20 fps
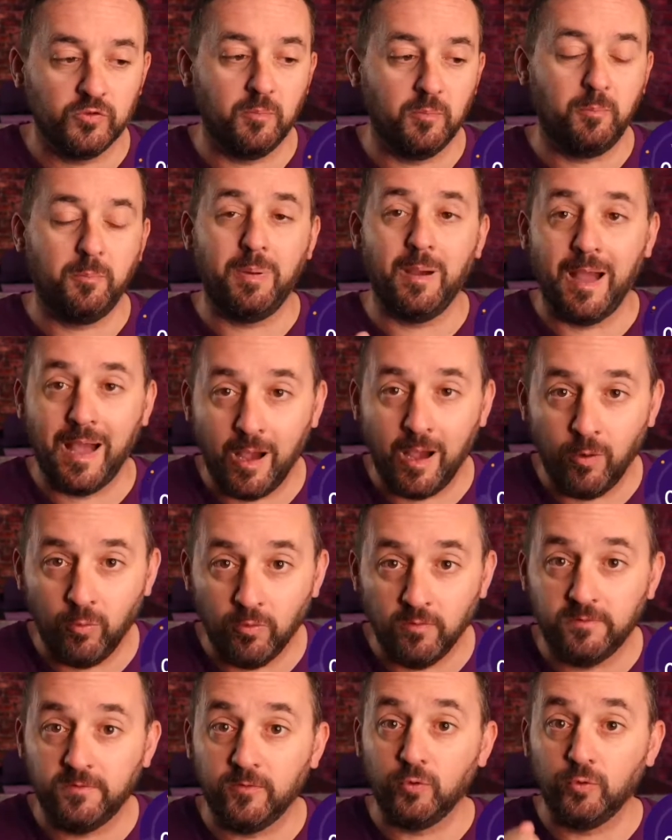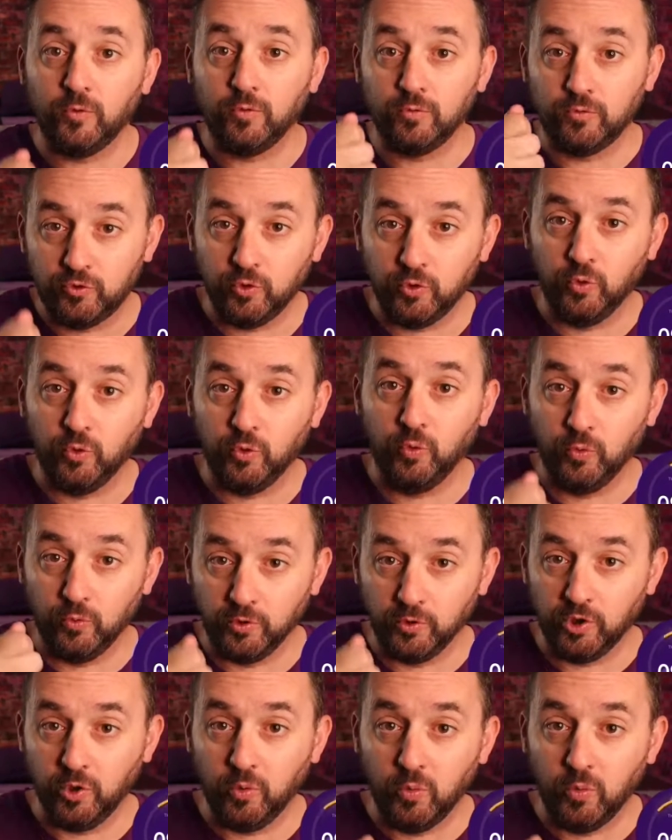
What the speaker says: powerful tool you